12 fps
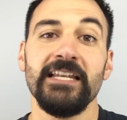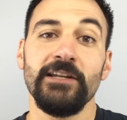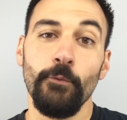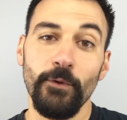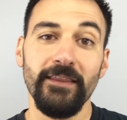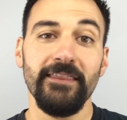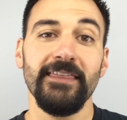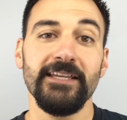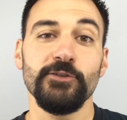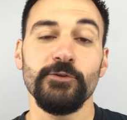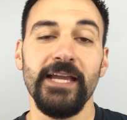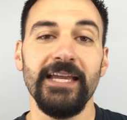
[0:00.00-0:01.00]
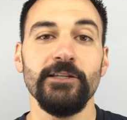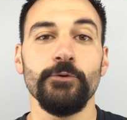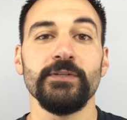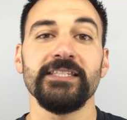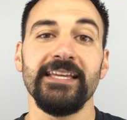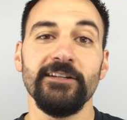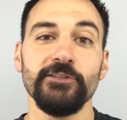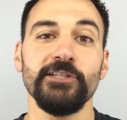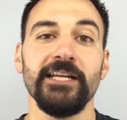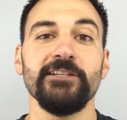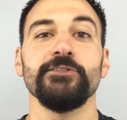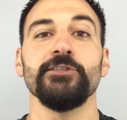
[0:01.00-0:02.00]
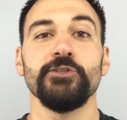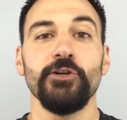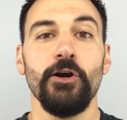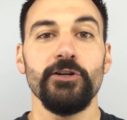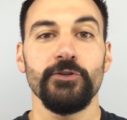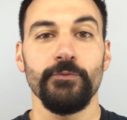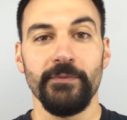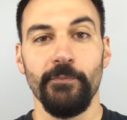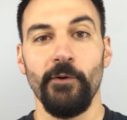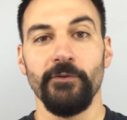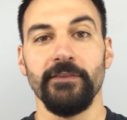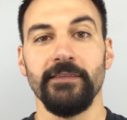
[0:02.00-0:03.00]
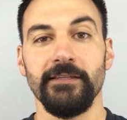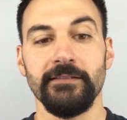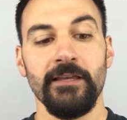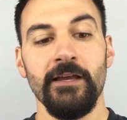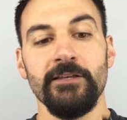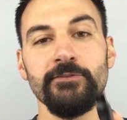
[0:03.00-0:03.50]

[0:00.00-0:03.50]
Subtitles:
Now one of the things you can do is interchange the charger with both of these.